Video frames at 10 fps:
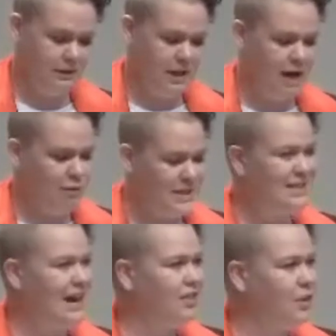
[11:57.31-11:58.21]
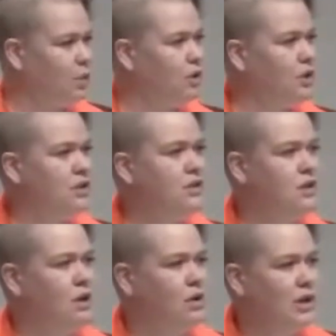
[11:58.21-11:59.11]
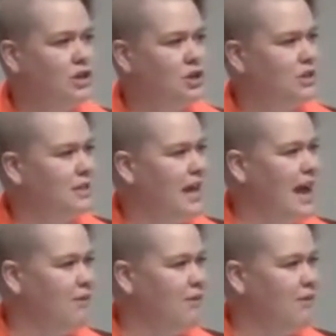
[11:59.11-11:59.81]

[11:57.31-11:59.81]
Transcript: Have we said the words we should say?